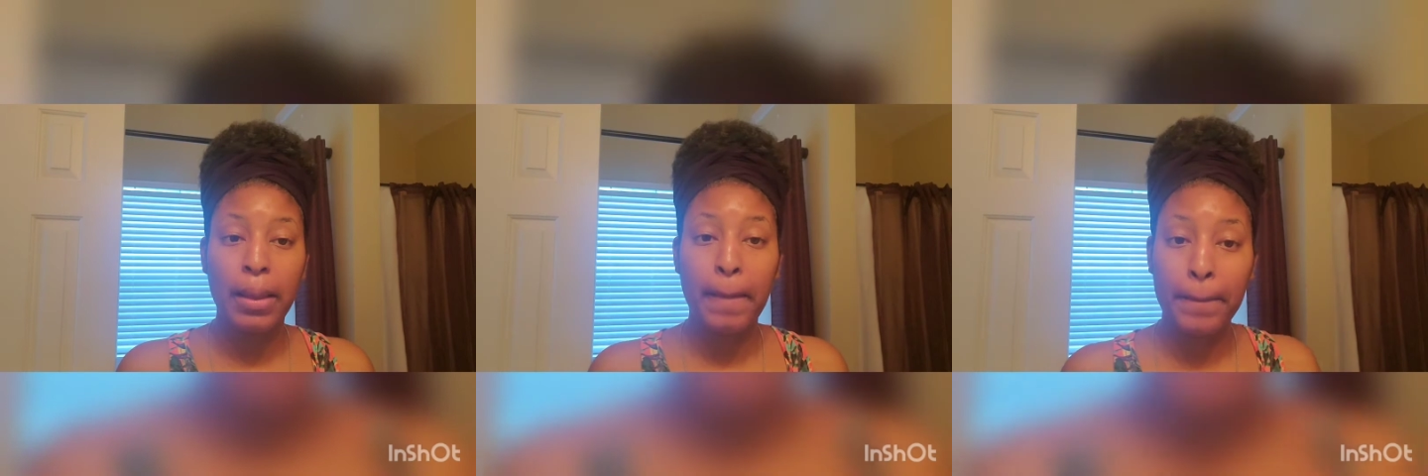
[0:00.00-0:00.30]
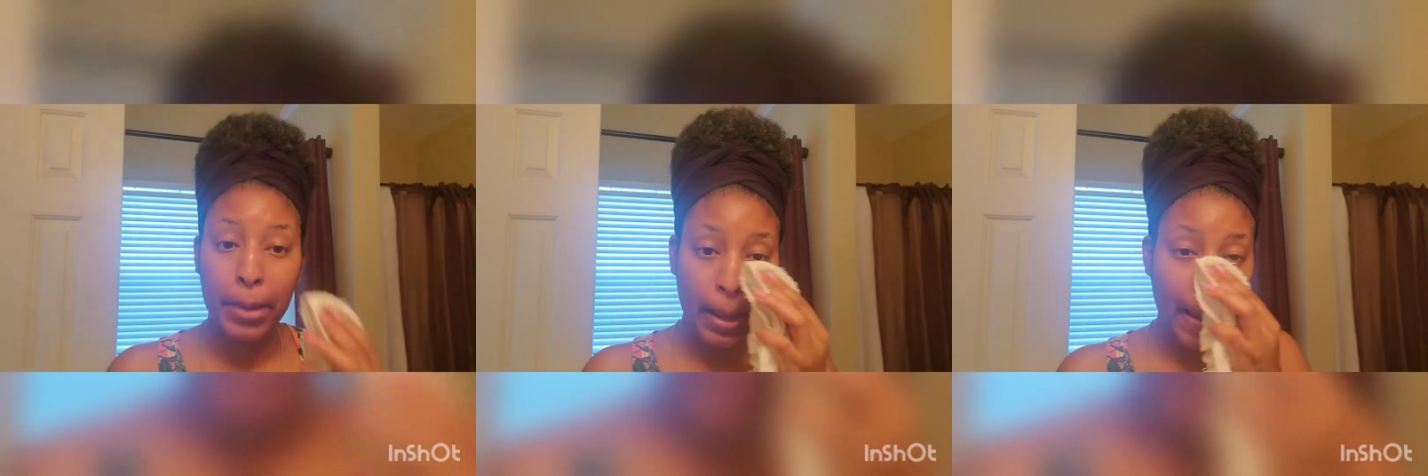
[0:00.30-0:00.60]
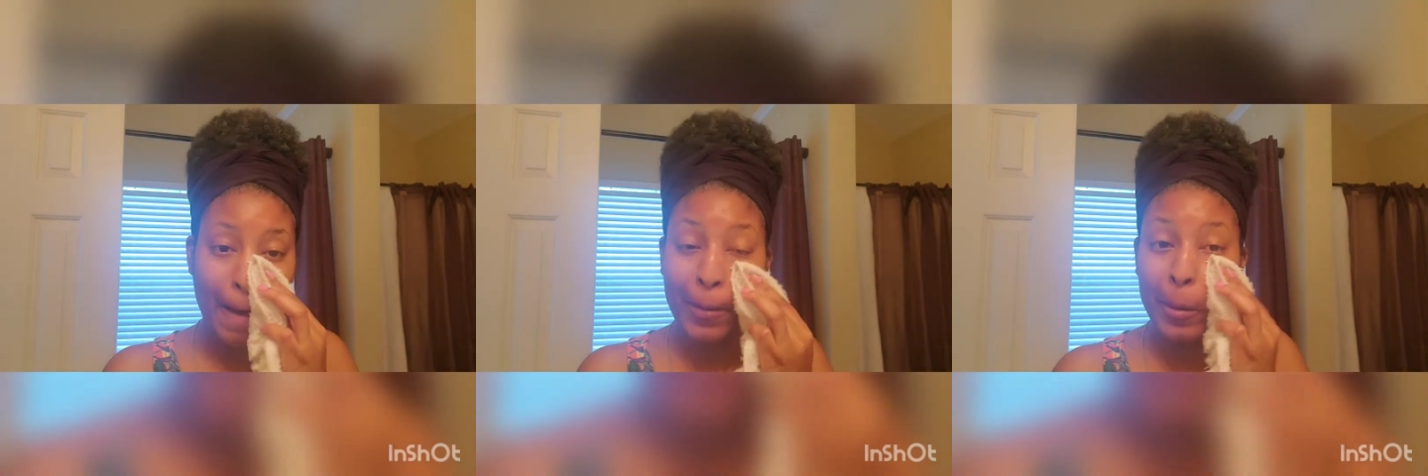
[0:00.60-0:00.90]
But
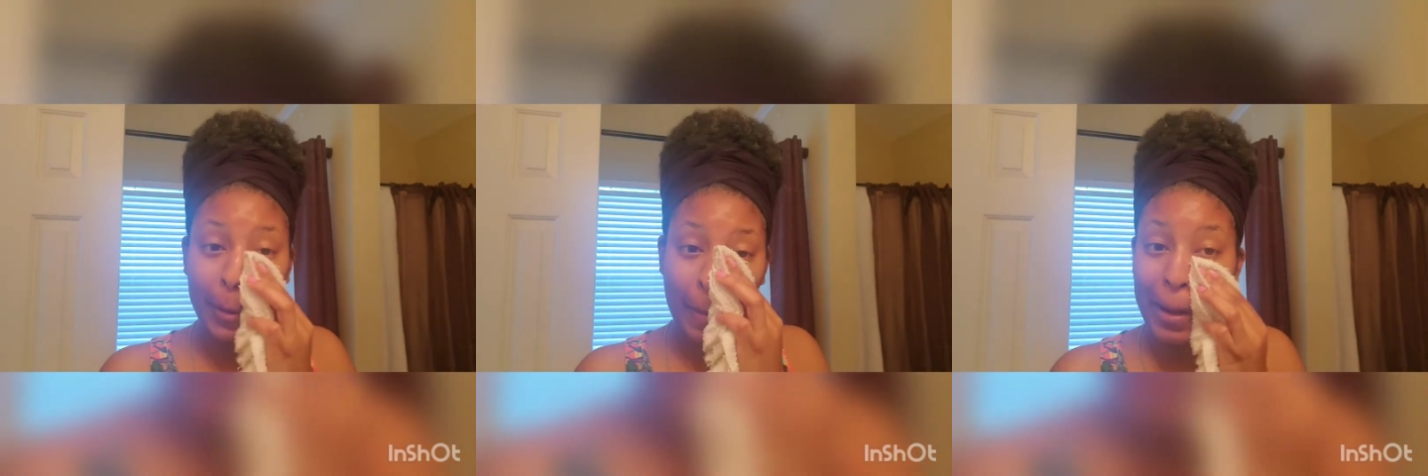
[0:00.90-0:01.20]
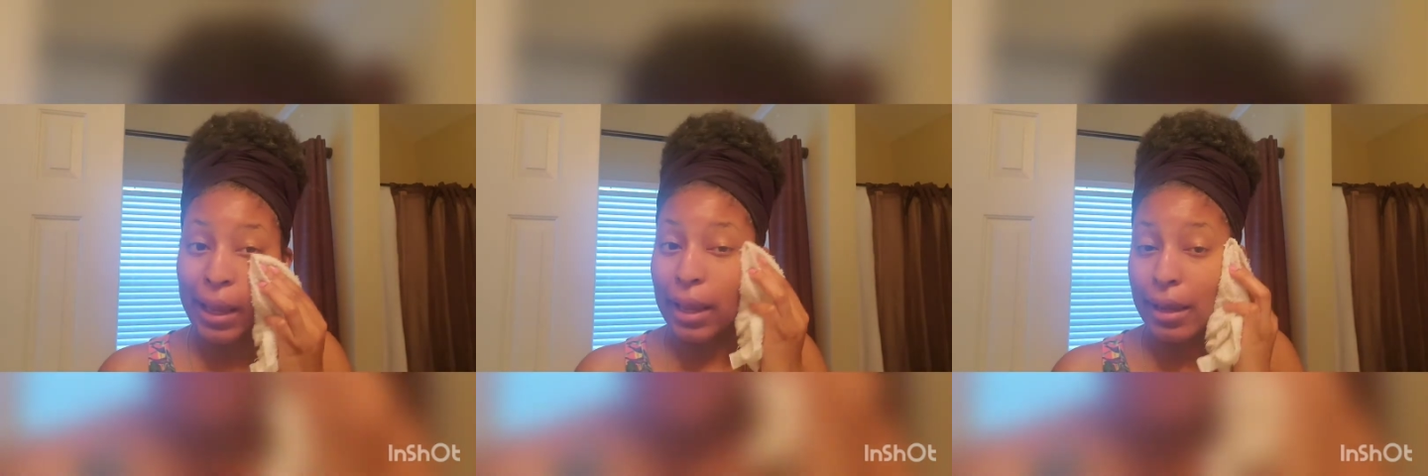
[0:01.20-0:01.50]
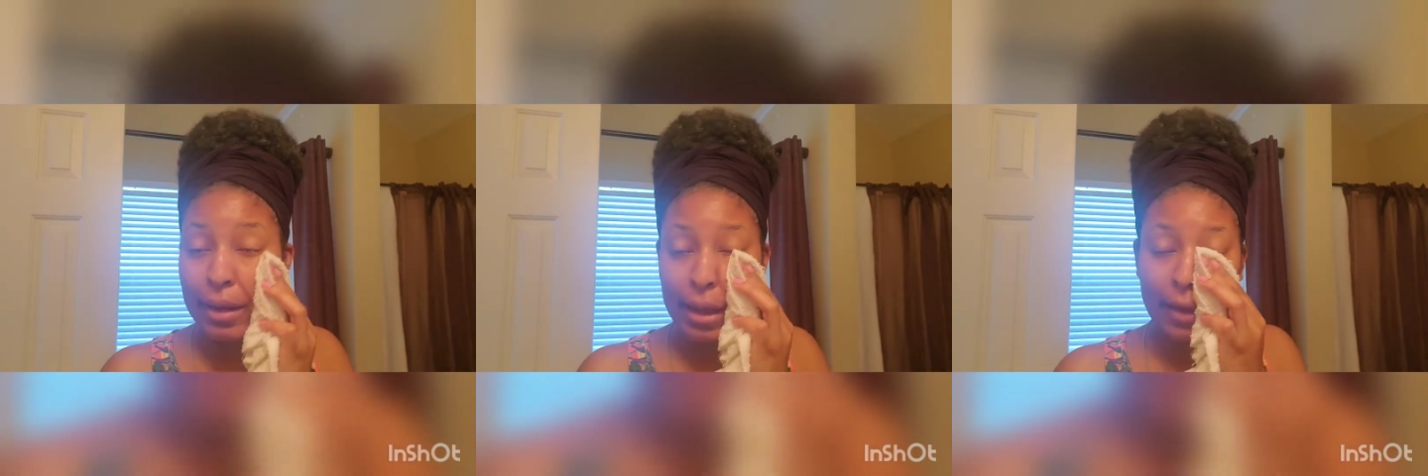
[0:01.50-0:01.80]
I'm going to go
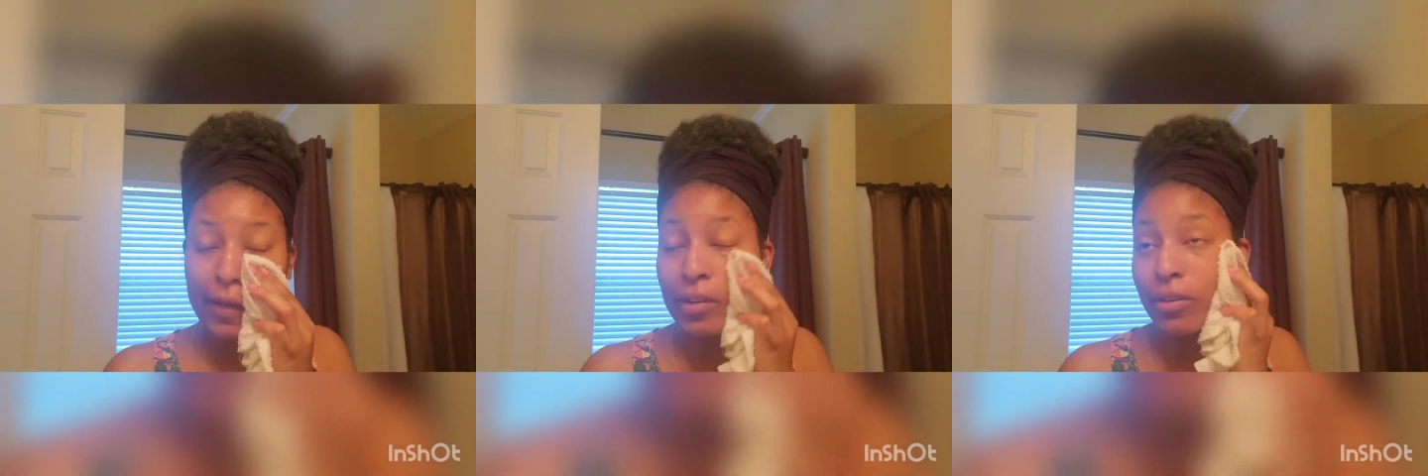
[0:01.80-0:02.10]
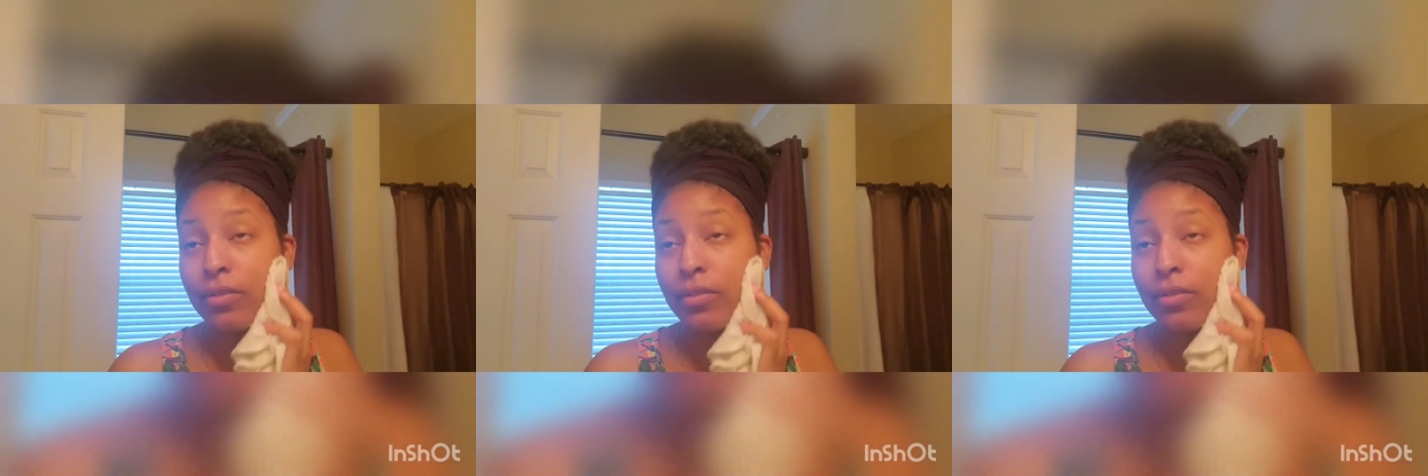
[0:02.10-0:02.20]
ahead and